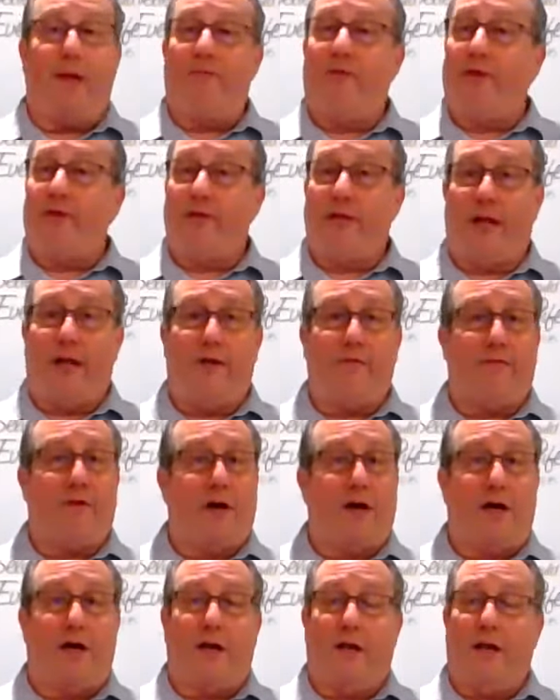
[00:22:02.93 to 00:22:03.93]
every day, if
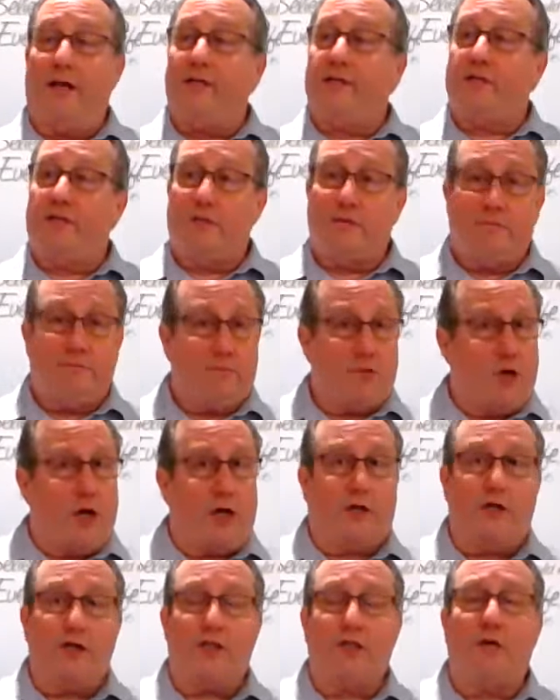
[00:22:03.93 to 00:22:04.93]
God leads,
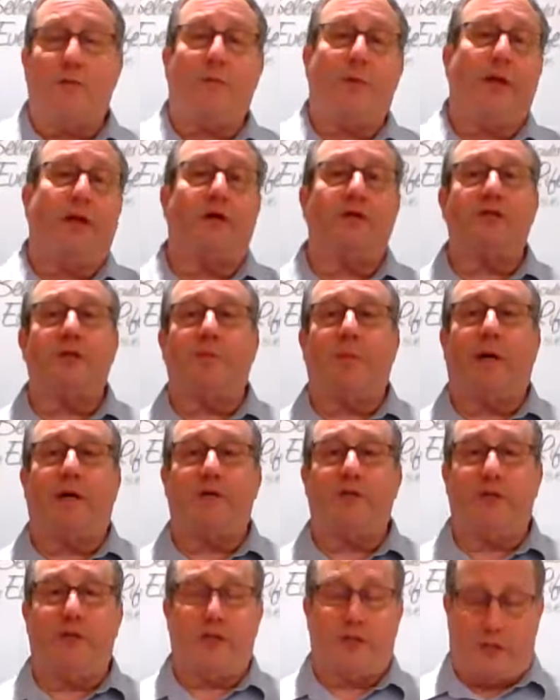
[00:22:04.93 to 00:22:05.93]
talk to somebody else
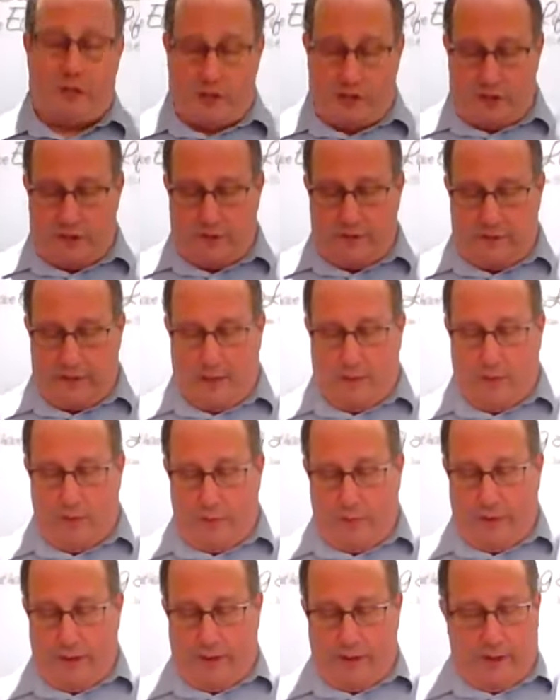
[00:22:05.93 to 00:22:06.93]
about Jesus. That
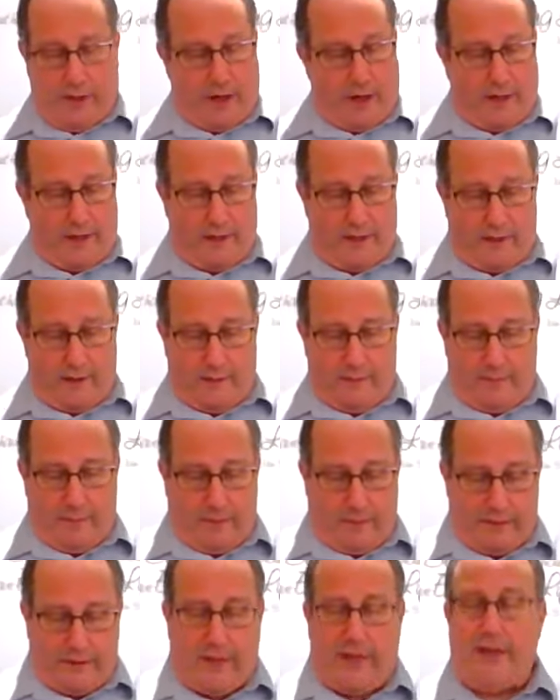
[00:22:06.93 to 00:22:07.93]
would be an, a
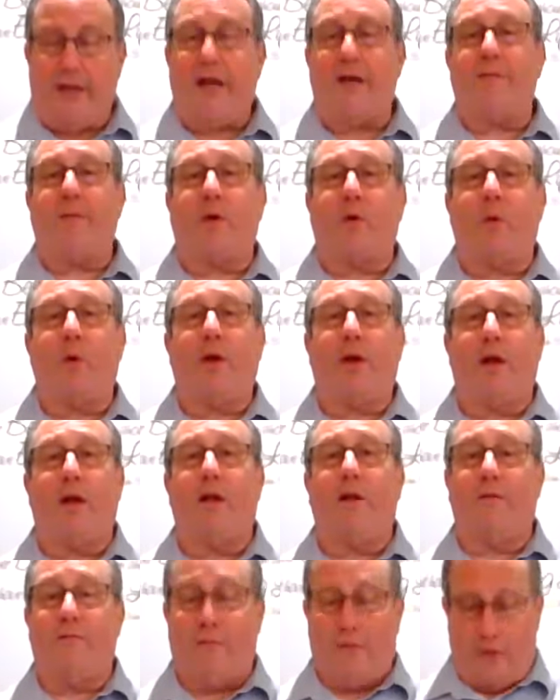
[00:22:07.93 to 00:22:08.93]
dynamic way to
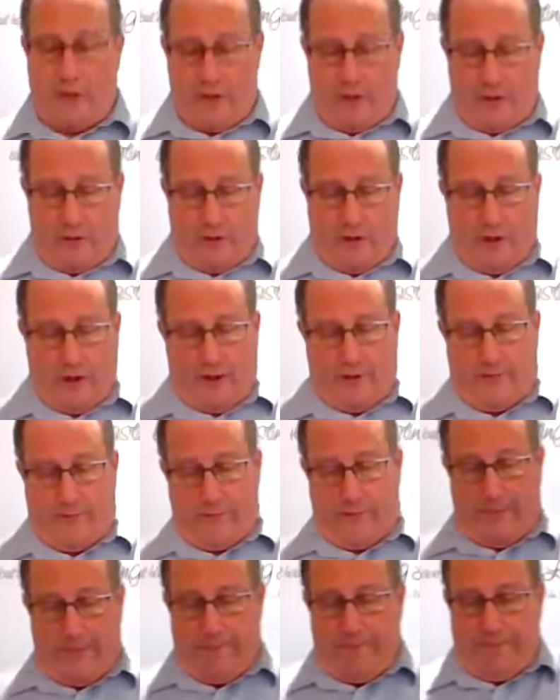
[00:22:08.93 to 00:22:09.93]
live your life.
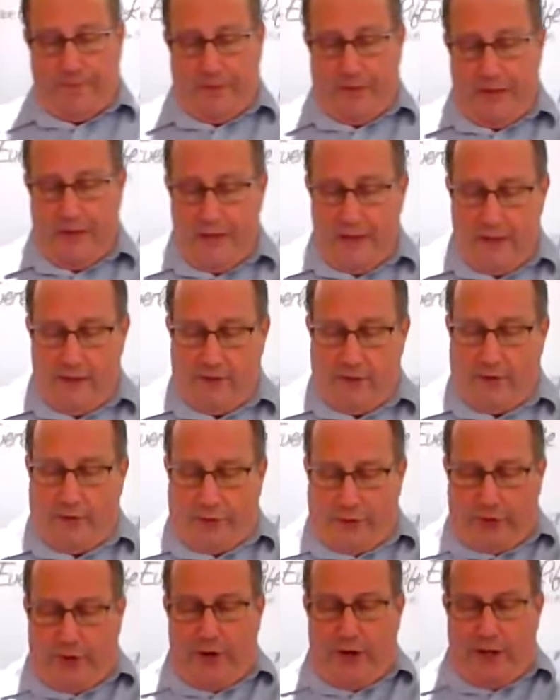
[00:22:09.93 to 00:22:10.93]
The
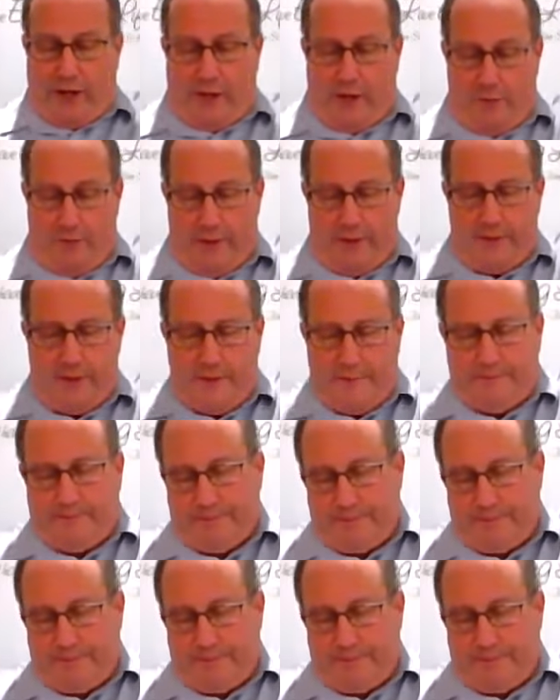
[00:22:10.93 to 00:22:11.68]
third element